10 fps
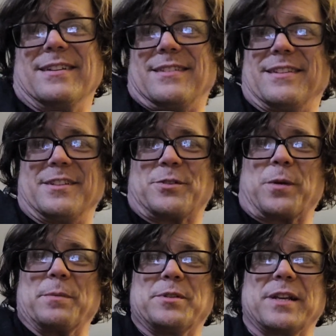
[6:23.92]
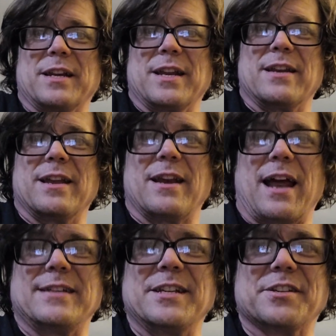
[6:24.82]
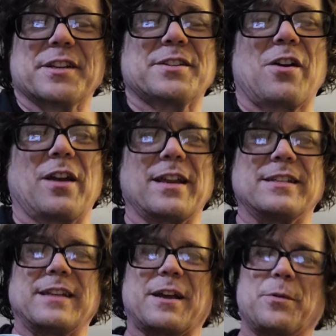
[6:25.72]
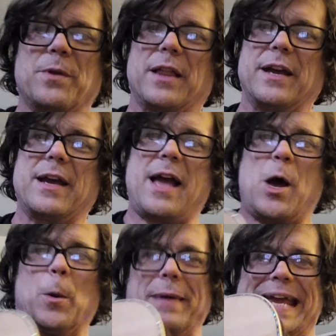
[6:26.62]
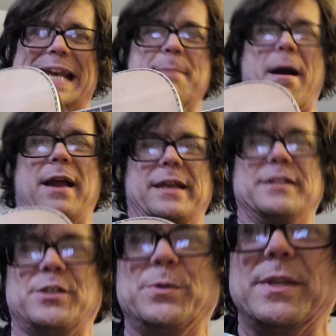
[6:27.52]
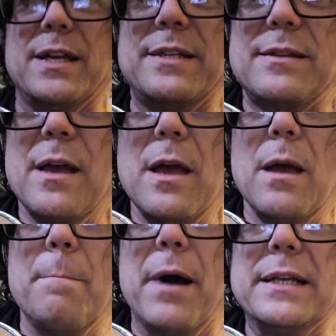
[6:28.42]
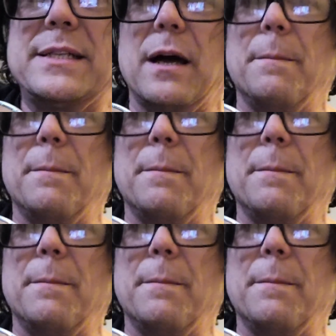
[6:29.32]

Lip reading: the description, and I teach guitar lessons. I can really help anybody do this. But